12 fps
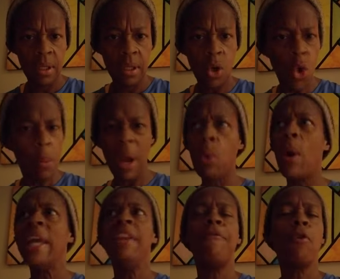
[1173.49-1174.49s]
Who am I
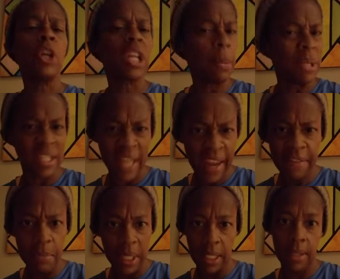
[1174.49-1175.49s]
waiting for to come and
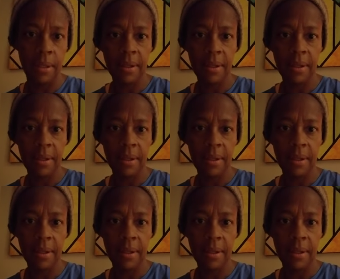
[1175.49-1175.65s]
save me?